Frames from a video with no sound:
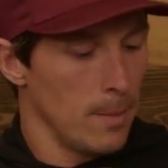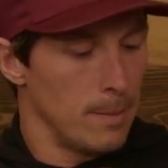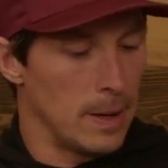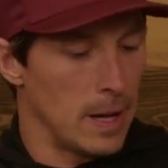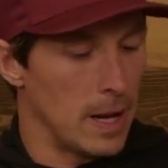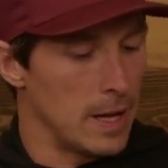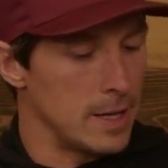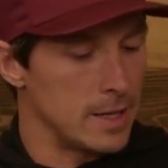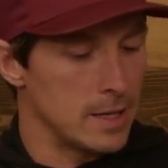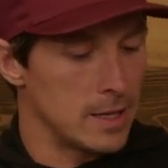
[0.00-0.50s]

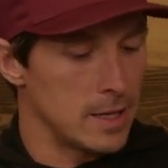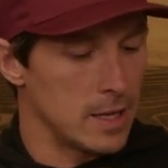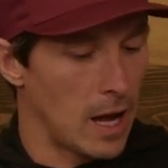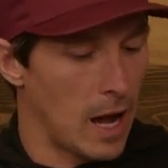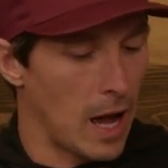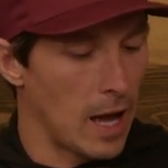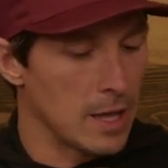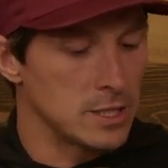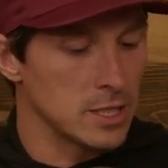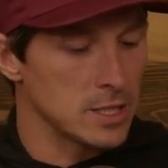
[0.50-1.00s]
But
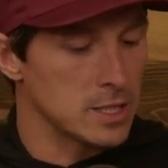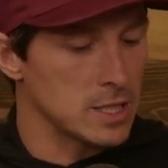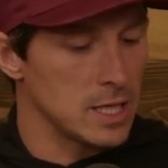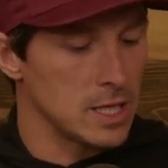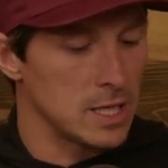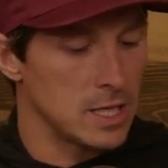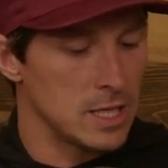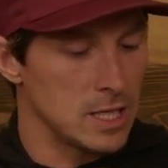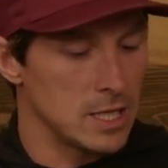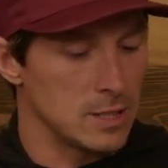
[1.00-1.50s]
I just
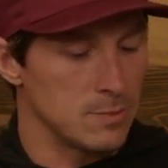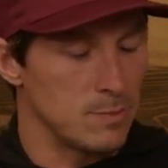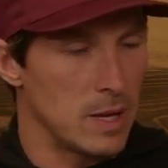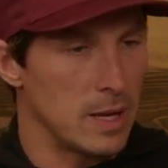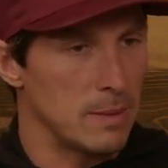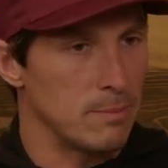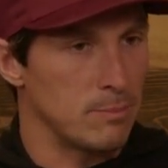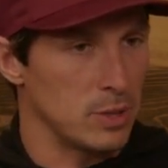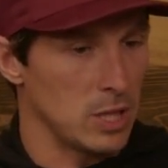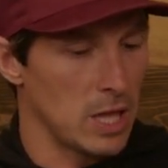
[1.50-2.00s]
think he's
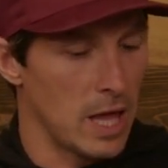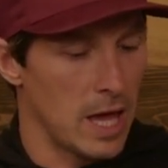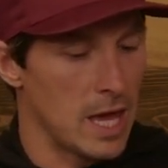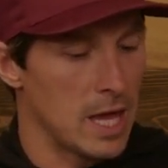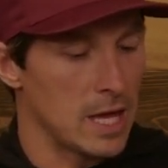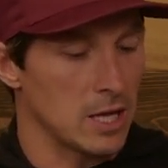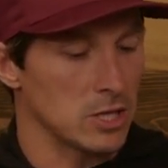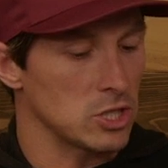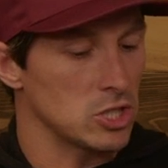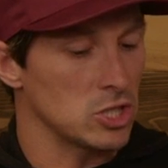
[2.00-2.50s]
been
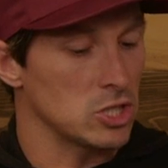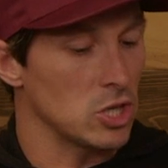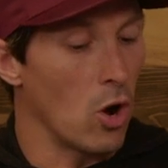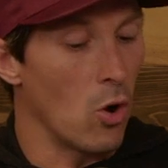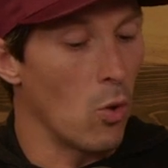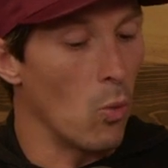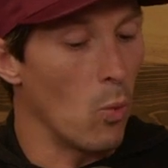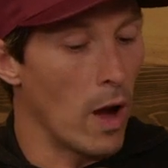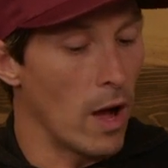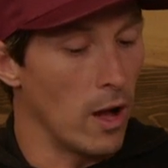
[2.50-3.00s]
playing
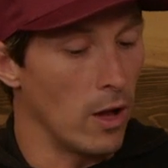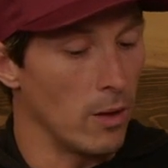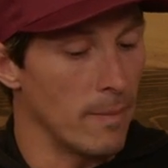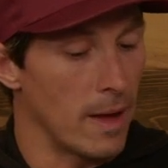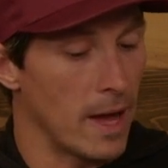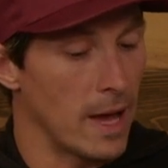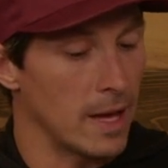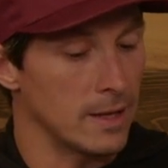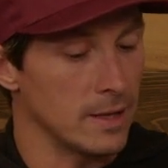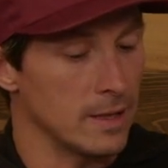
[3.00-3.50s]
so well,
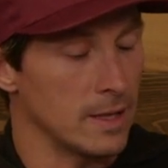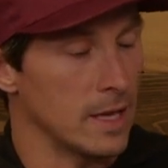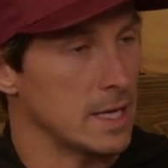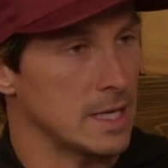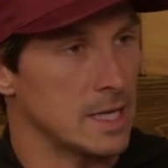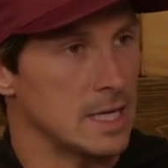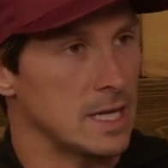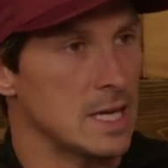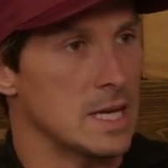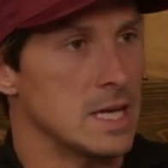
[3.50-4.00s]
man.
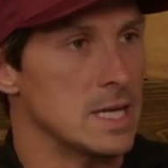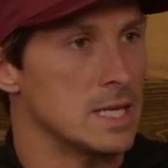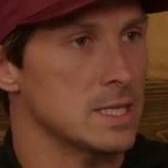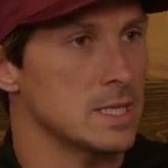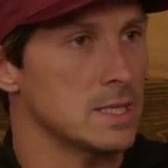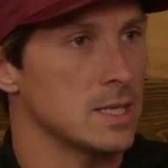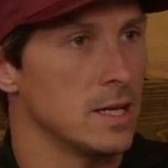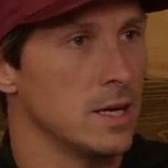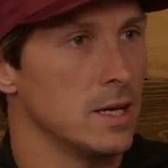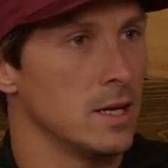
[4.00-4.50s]
Like he's